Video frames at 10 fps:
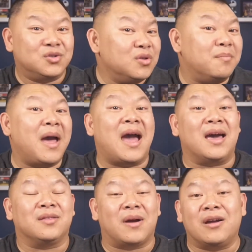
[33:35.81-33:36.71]
Do the math,
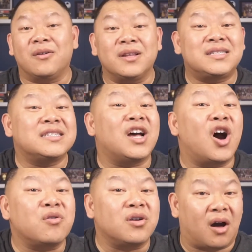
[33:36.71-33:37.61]
right? Or let's say it's
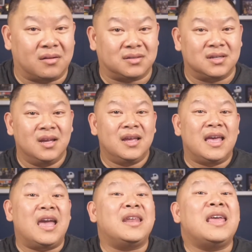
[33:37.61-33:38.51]
$100.
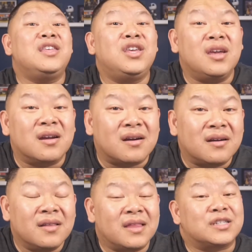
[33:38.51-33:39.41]
In a
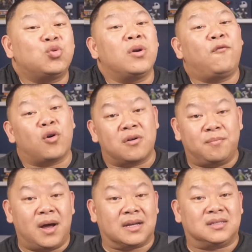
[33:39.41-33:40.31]
year, that's $2,400.